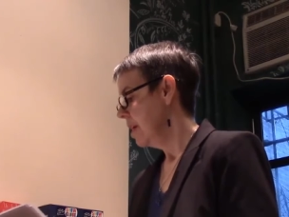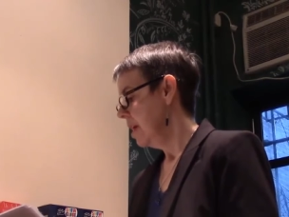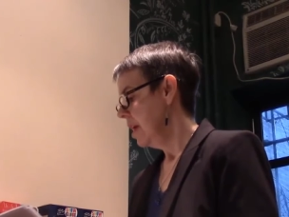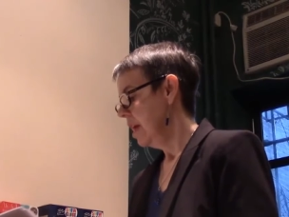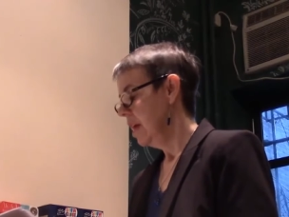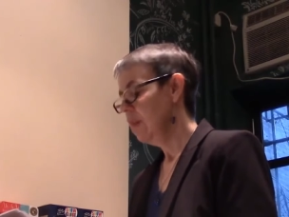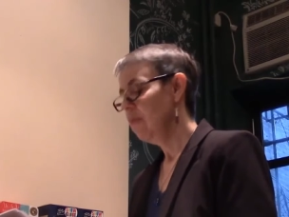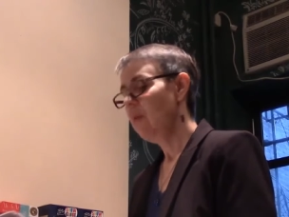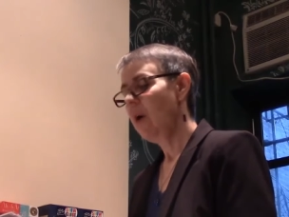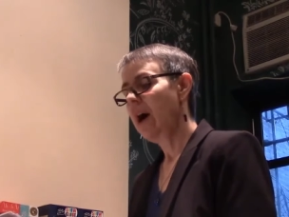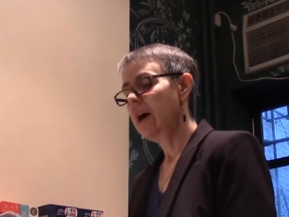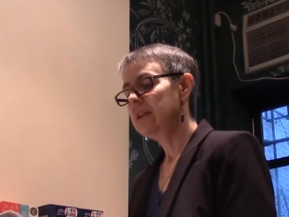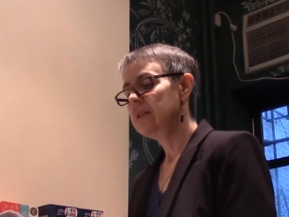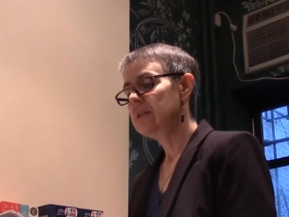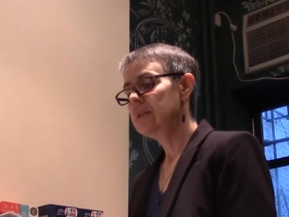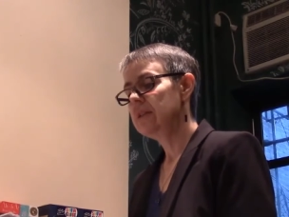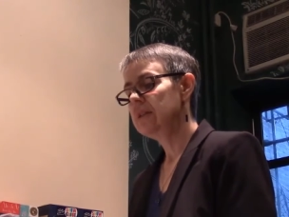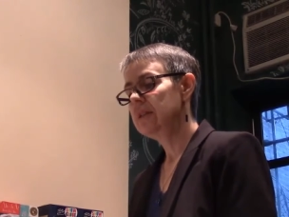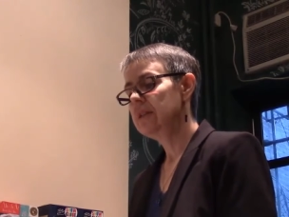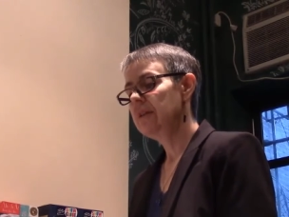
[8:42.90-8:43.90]
He watched
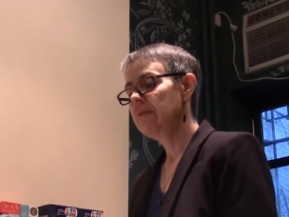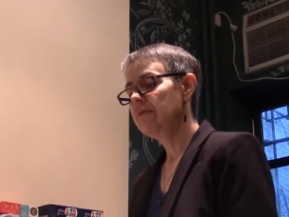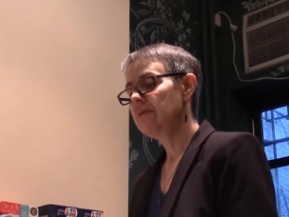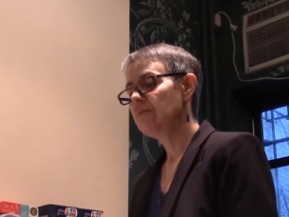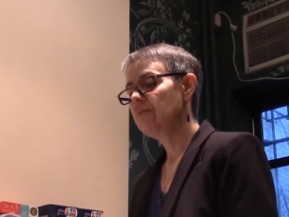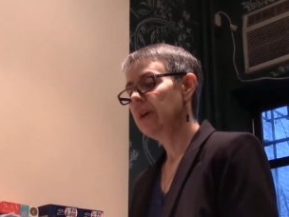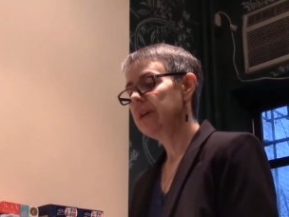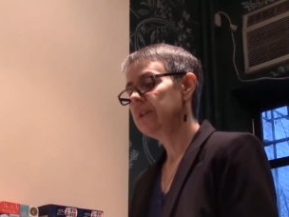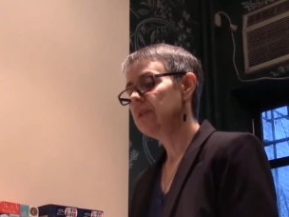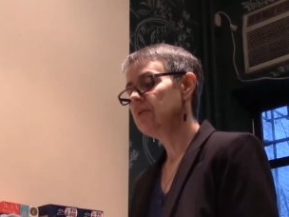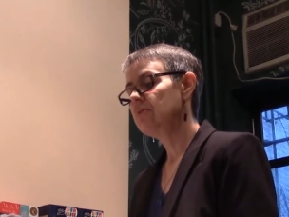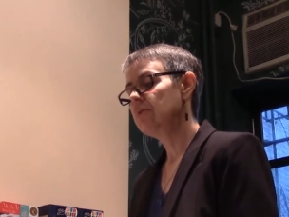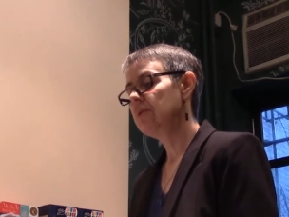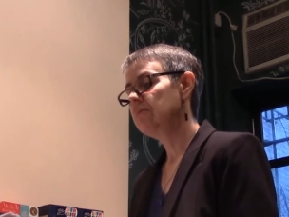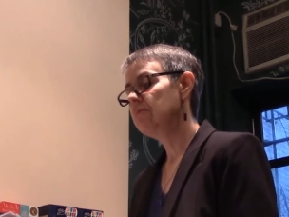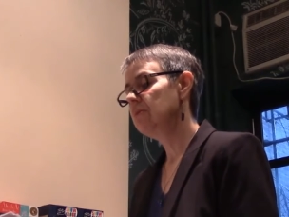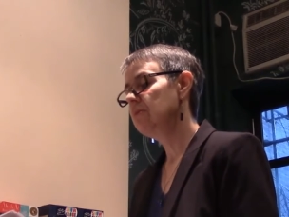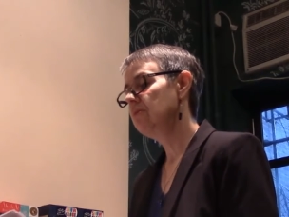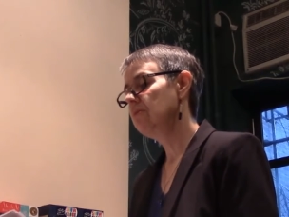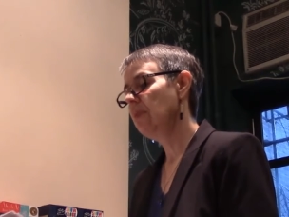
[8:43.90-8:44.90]
to see if the white streak
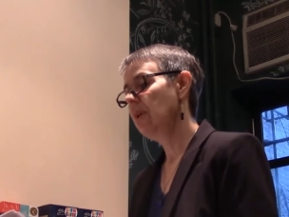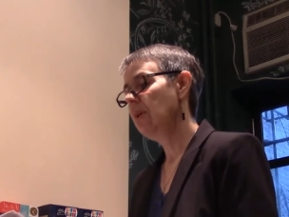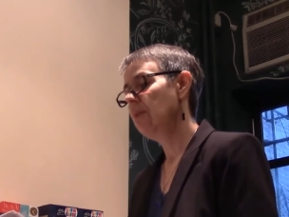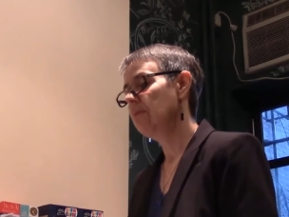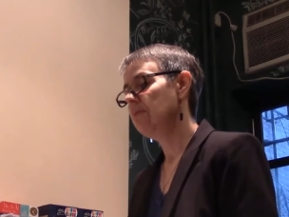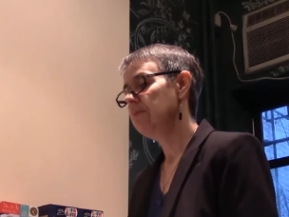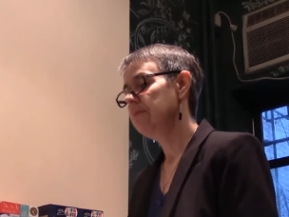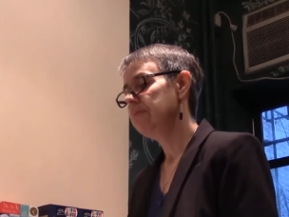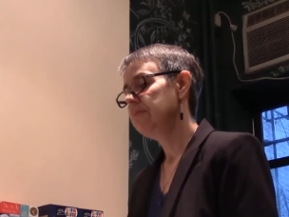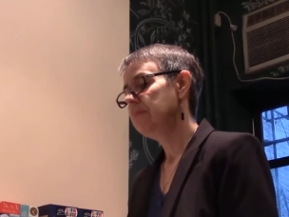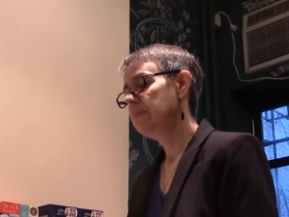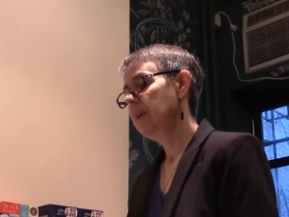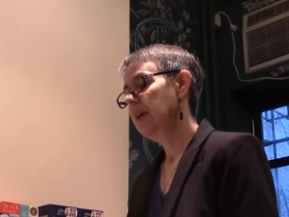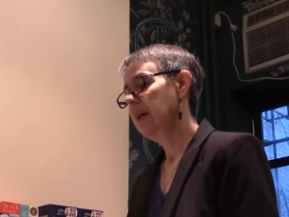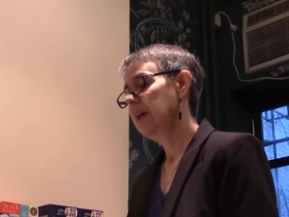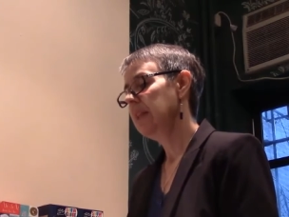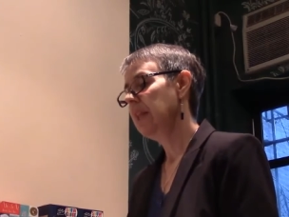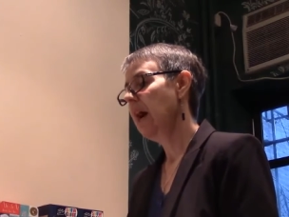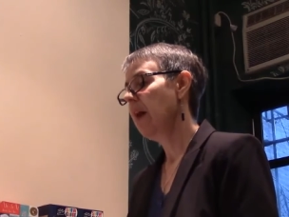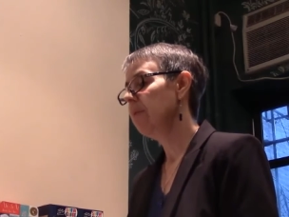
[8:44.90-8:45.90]
would grow,
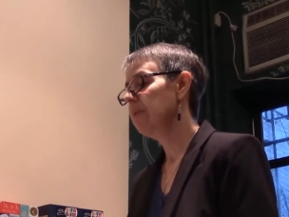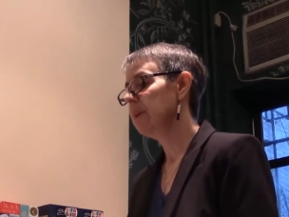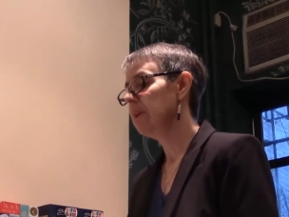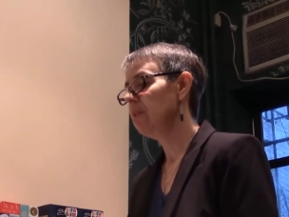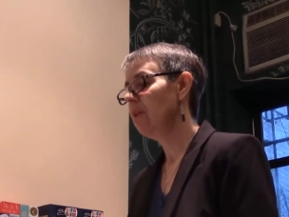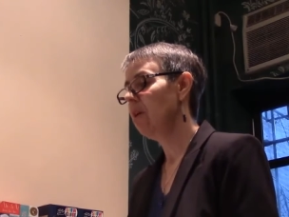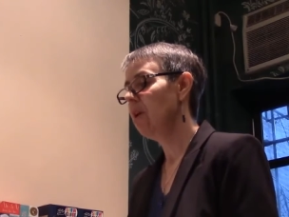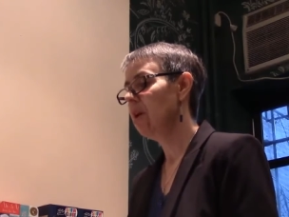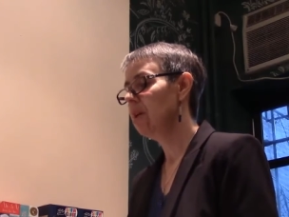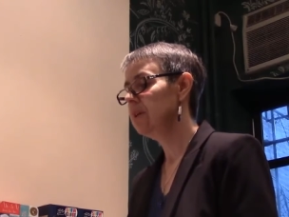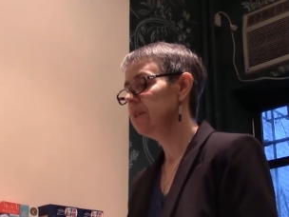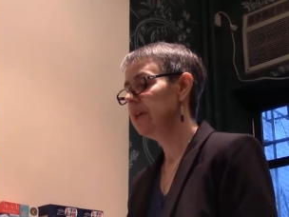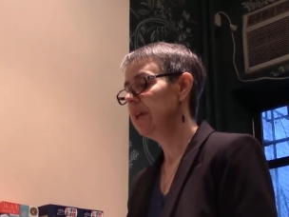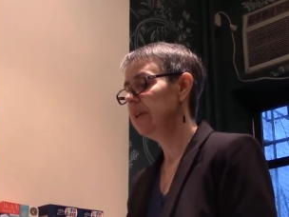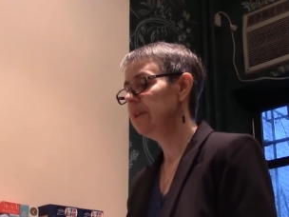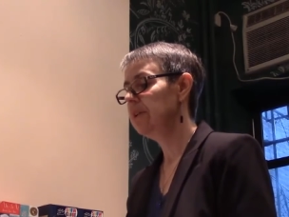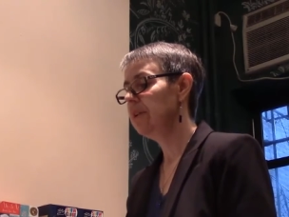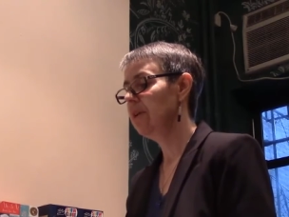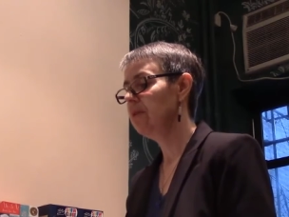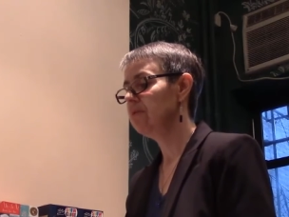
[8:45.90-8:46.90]
allowing
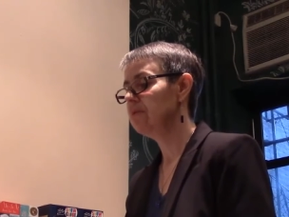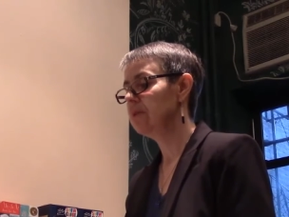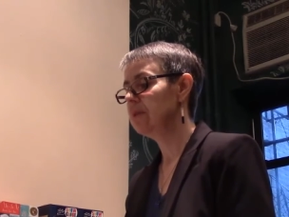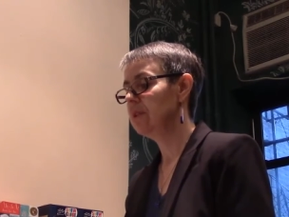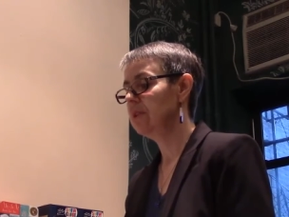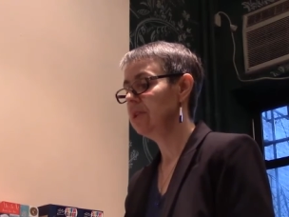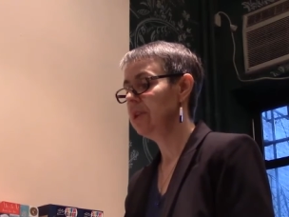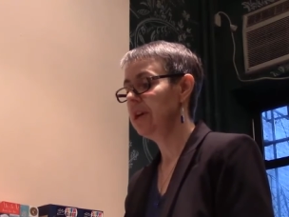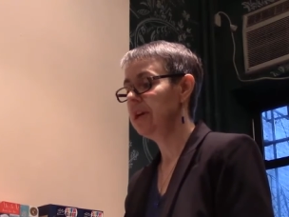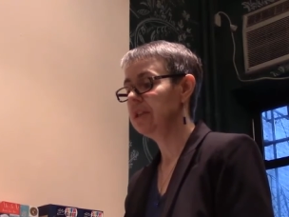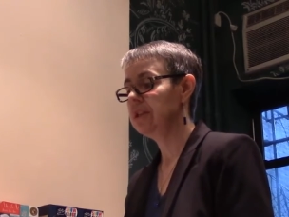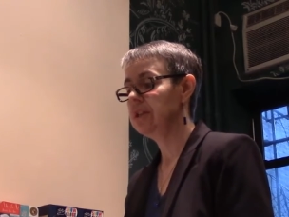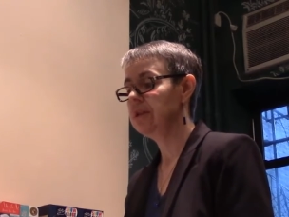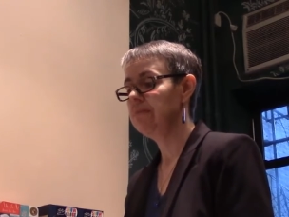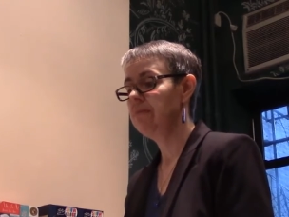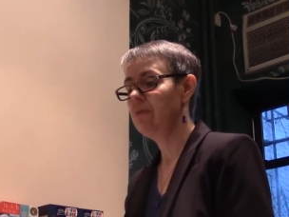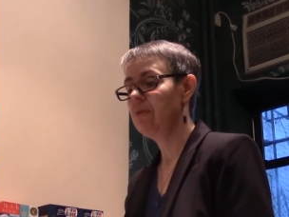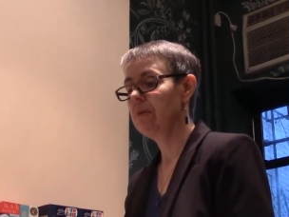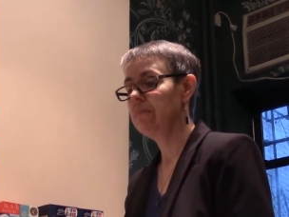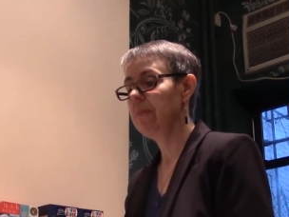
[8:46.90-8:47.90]
long-dead ghosts a chance to
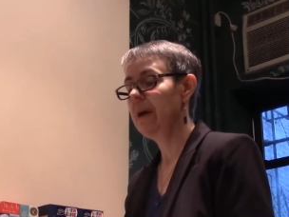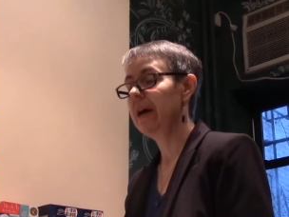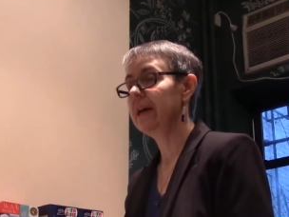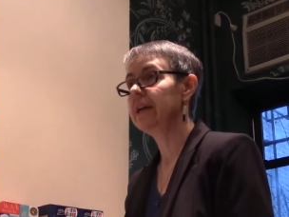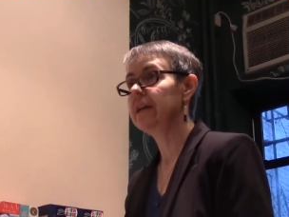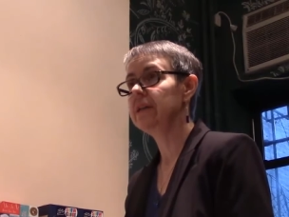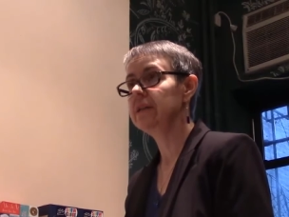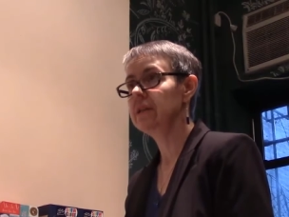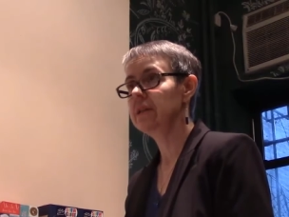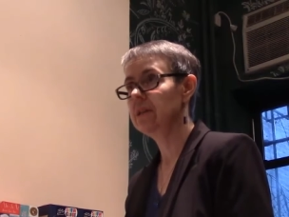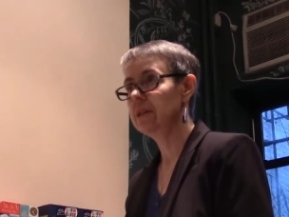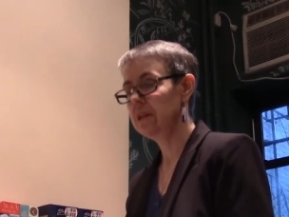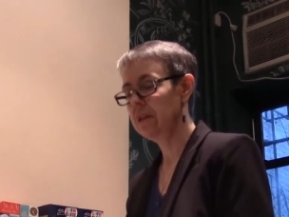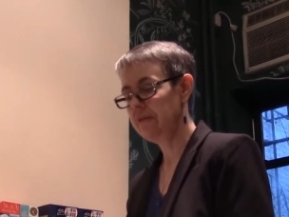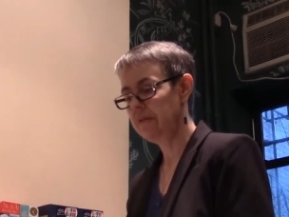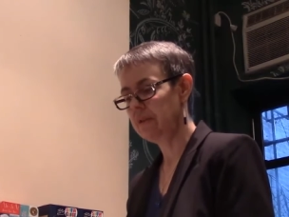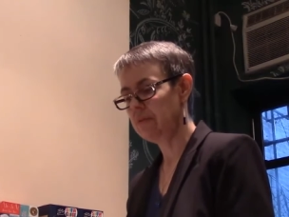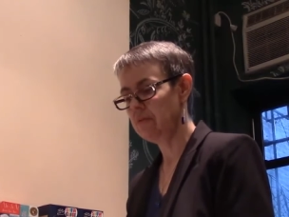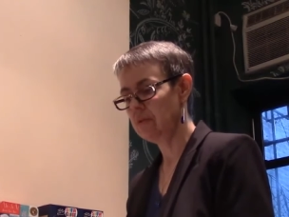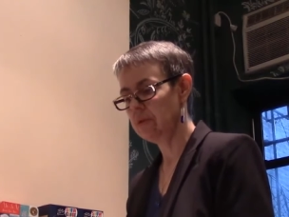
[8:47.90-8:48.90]
pour back into the
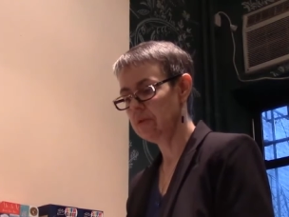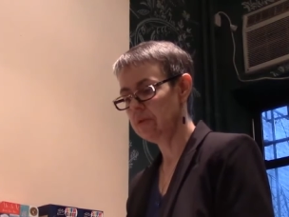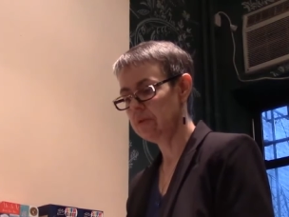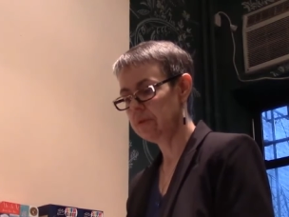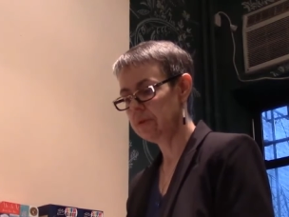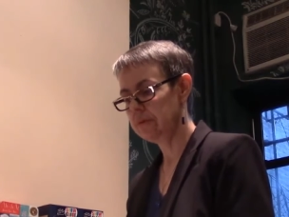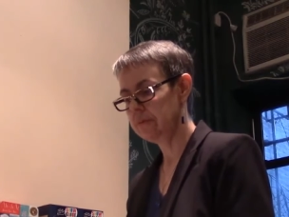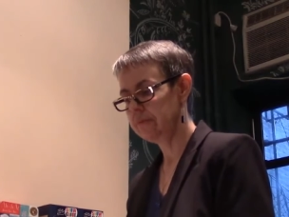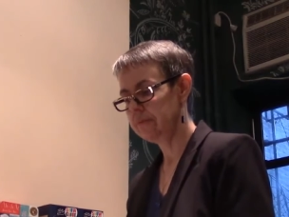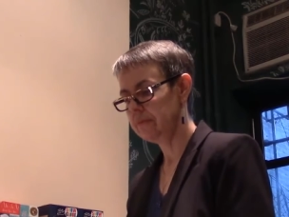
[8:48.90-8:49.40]
living world.